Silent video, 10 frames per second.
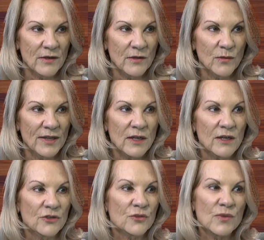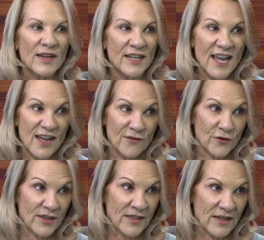We underwrite
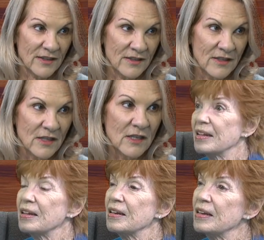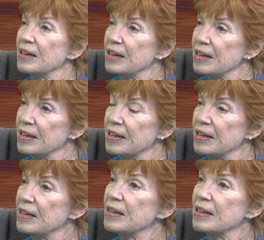everything. So if you
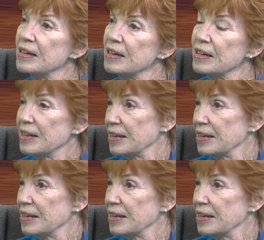were to give